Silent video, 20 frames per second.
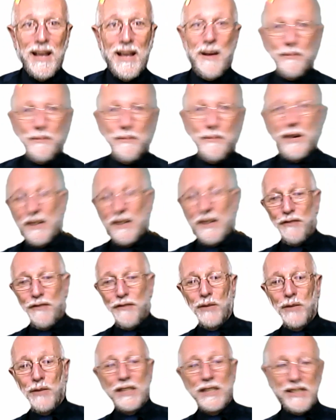But if
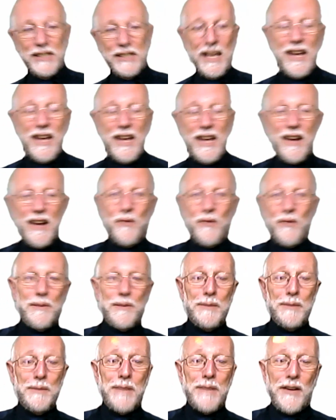we say I want to
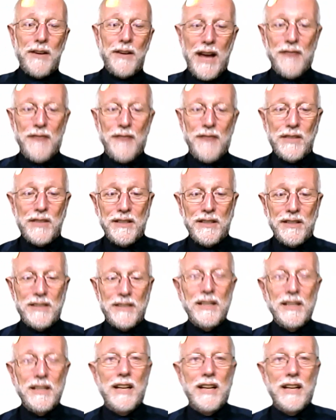be a better advocate,